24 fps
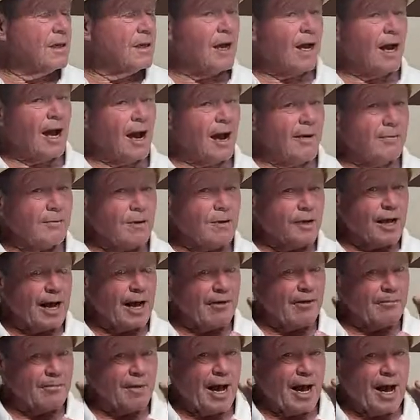I'm going to have
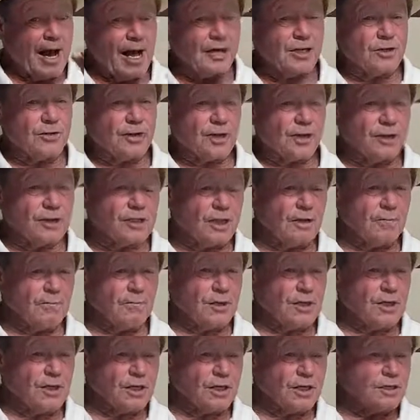my address up
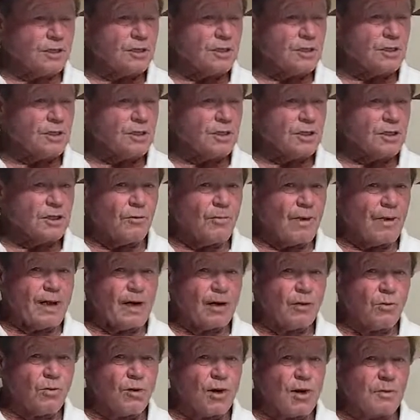because no matter
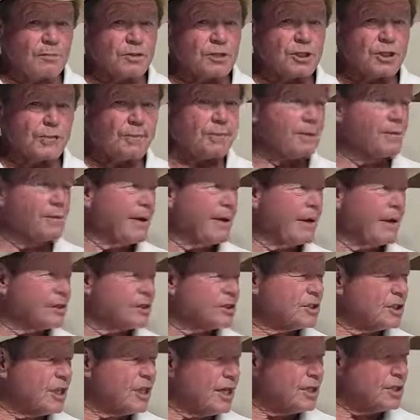where I'm shipping them out of
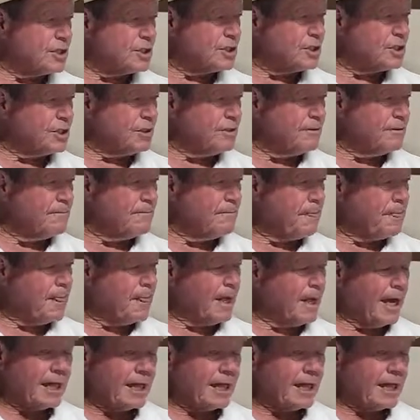state to, I